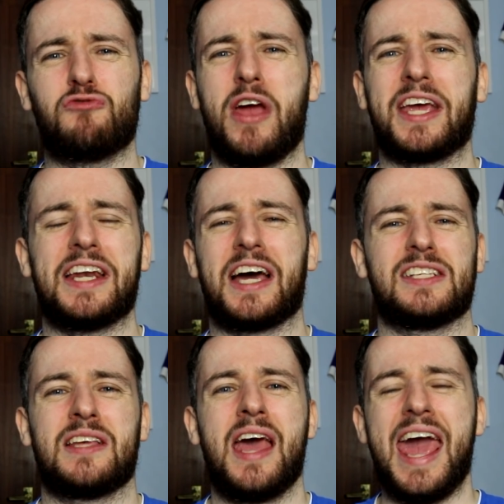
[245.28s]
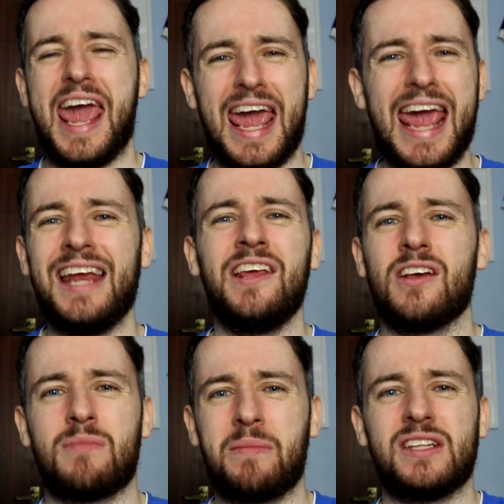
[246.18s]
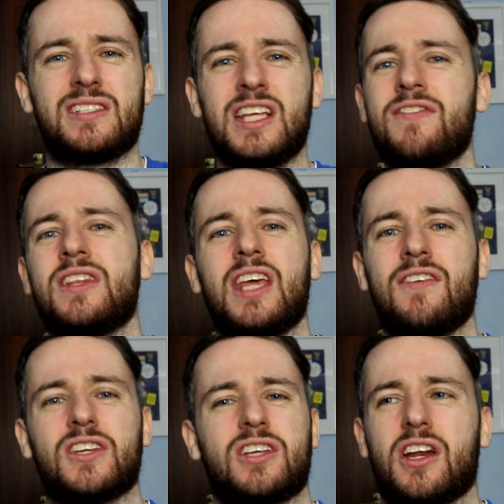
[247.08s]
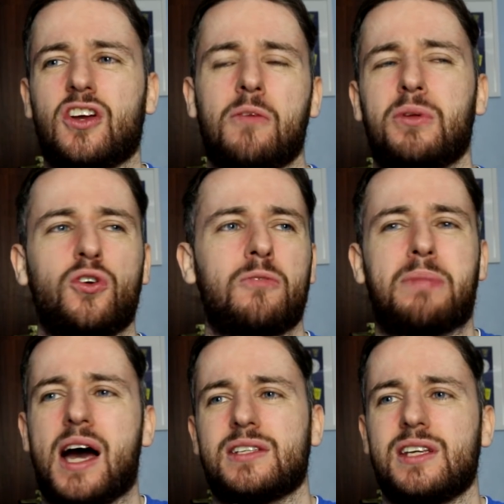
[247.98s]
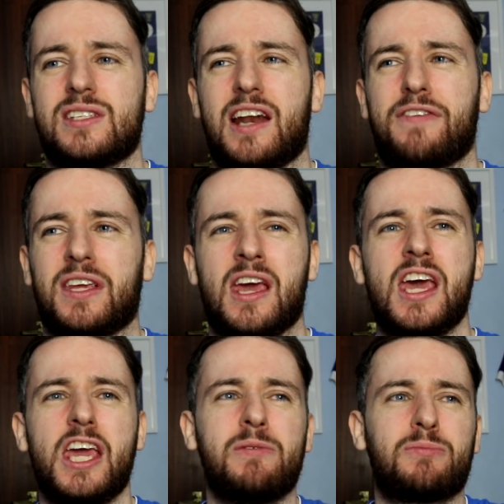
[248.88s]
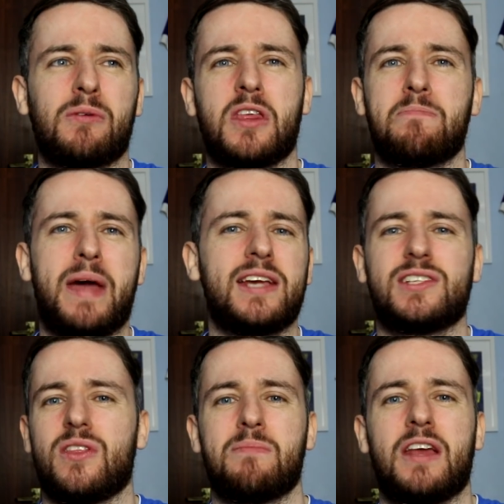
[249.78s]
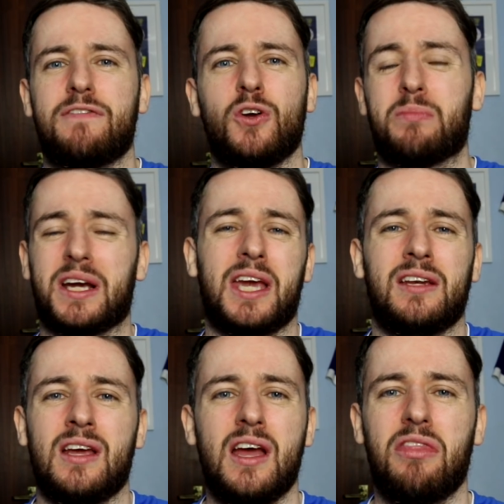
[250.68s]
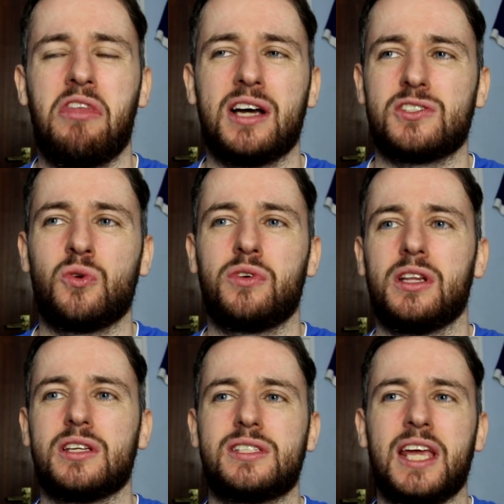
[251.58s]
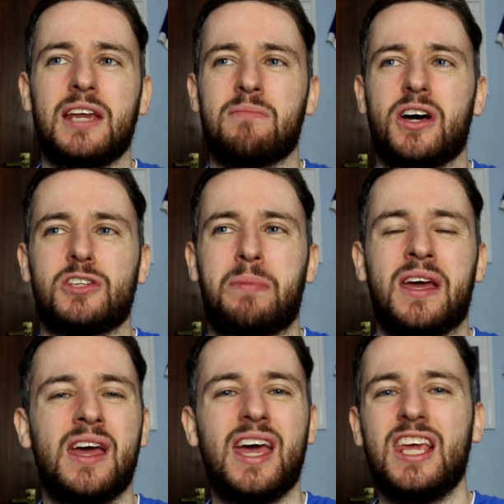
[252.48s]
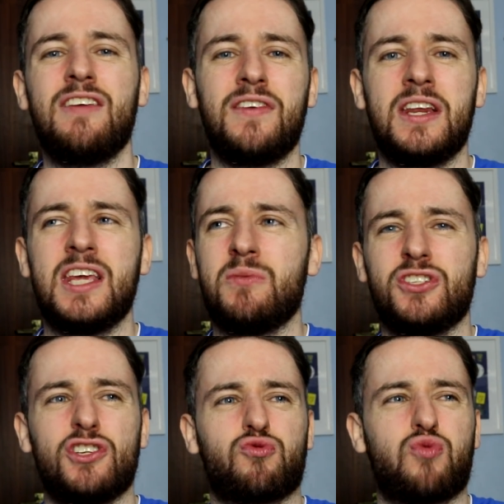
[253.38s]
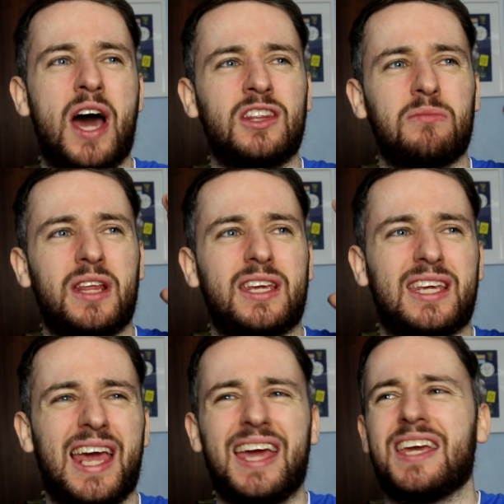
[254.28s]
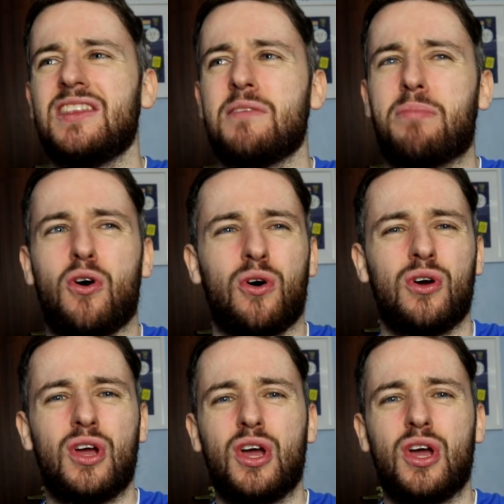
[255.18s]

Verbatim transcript: recognise any of them. I mean, Stephen Davis had a couple of good passes, and I think he was probably the best at the midfield, but again, that's not really saying much. But even he was just randomly kicking the ball